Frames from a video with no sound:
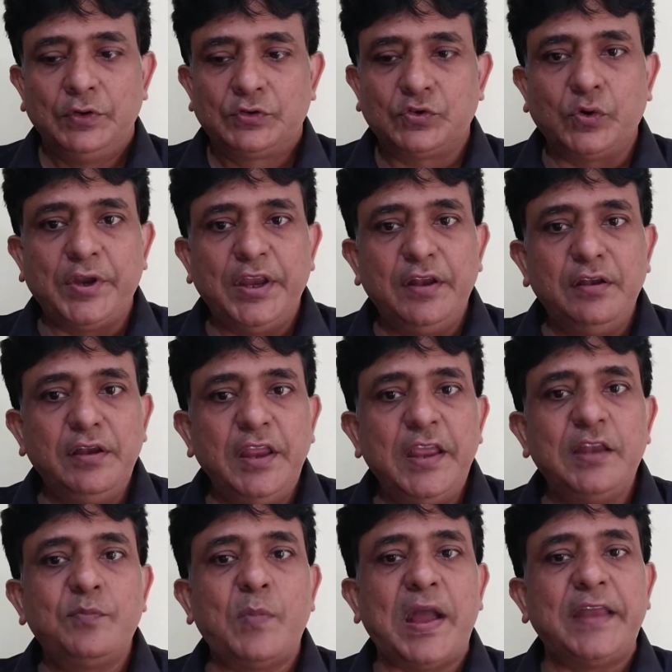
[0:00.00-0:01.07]
So
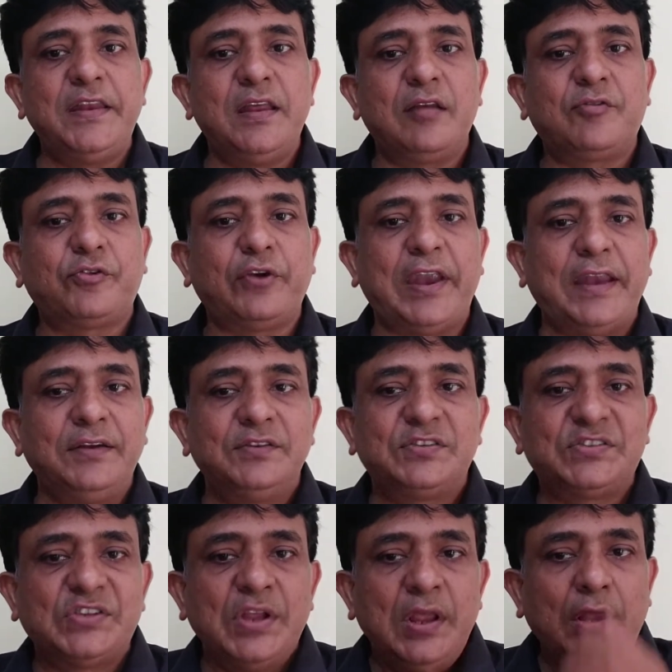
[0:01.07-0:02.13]
indeed, my dear
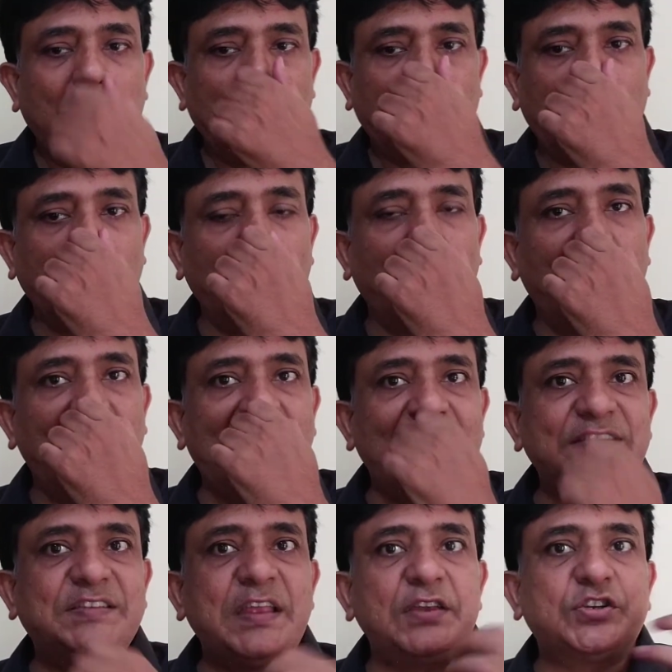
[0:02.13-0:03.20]
friends,
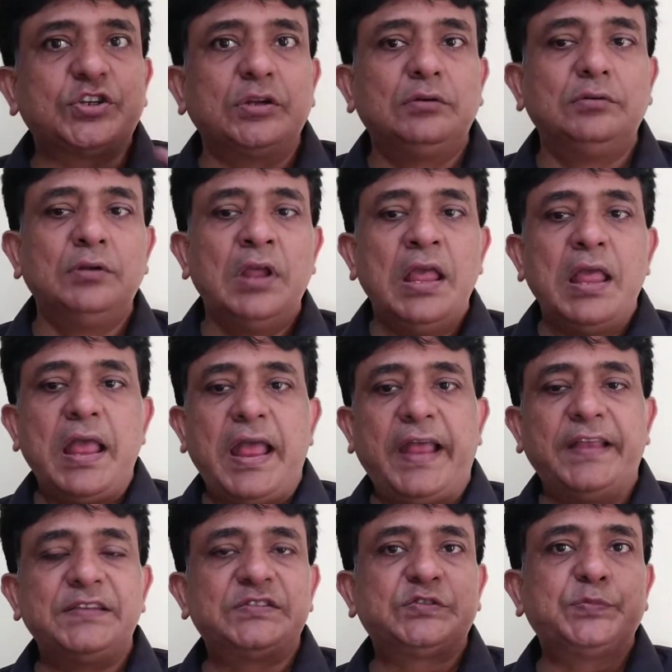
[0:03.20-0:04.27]
globalization
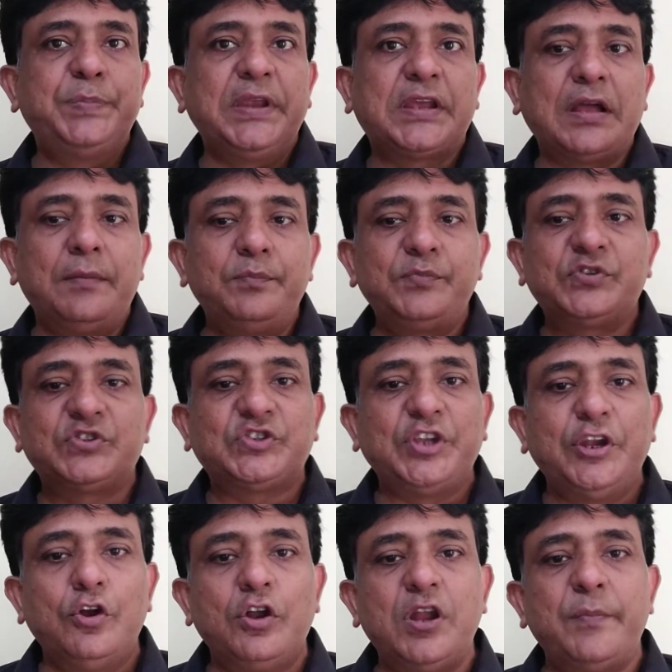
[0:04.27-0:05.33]
has become
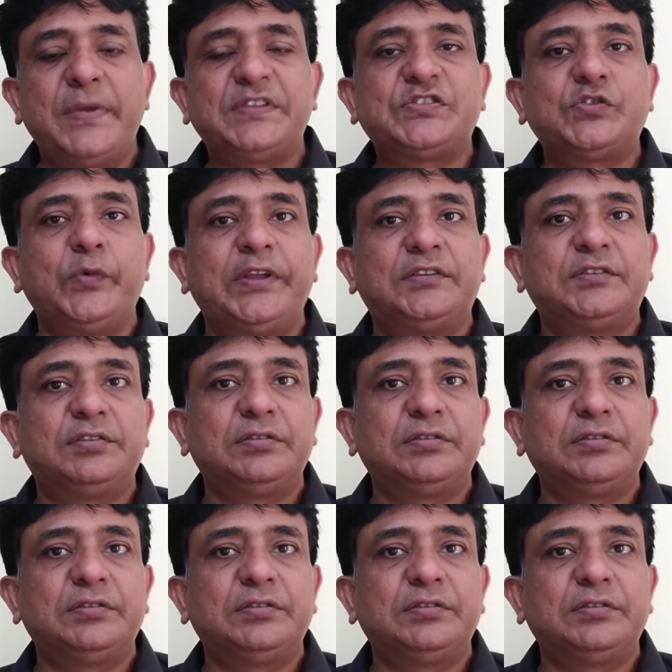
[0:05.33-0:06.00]
synonymous with